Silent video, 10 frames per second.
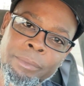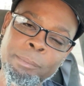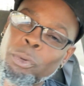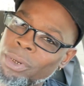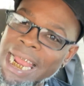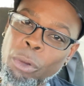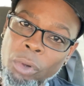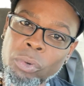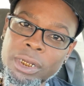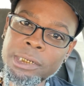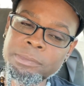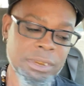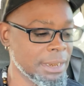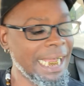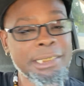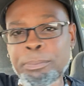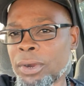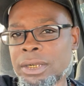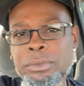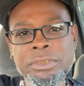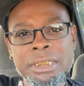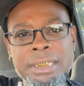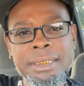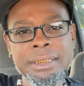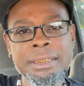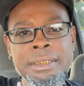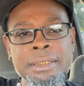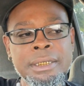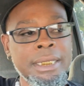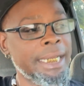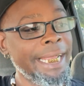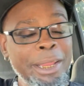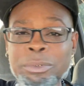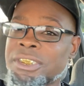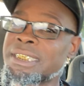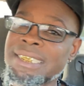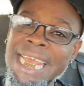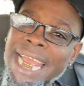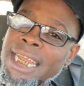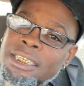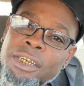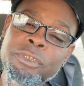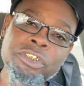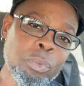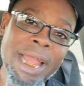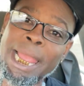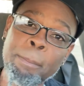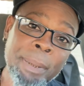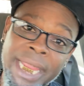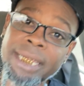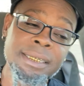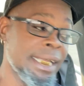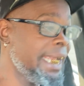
But when I woke up like the prodigal son, he was inside of the swine pit.